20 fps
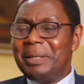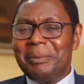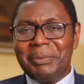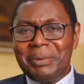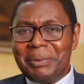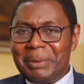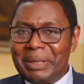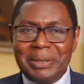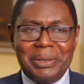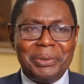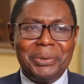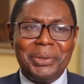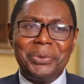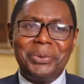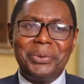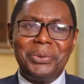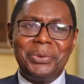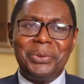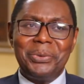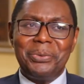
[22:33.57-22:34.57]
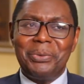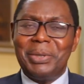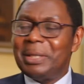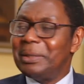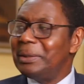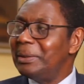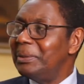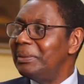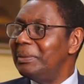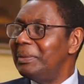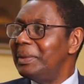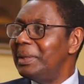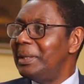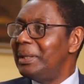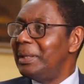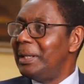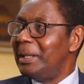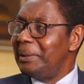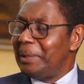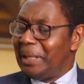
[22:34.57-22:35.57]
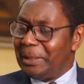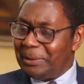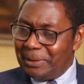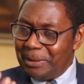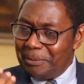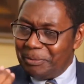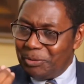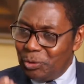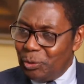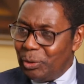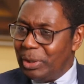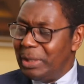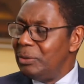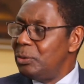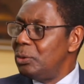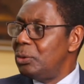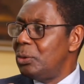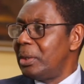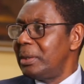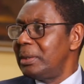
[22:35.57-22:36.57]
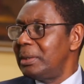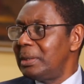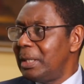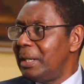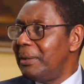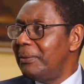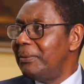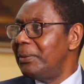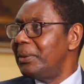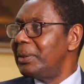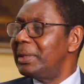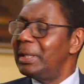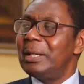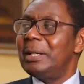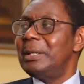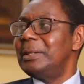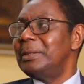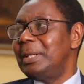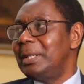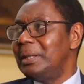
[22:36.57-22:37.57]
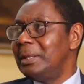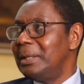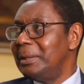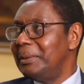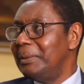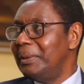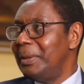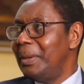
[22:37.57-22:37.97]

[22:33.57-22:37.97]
But there was no one as a trained doctor for the elderly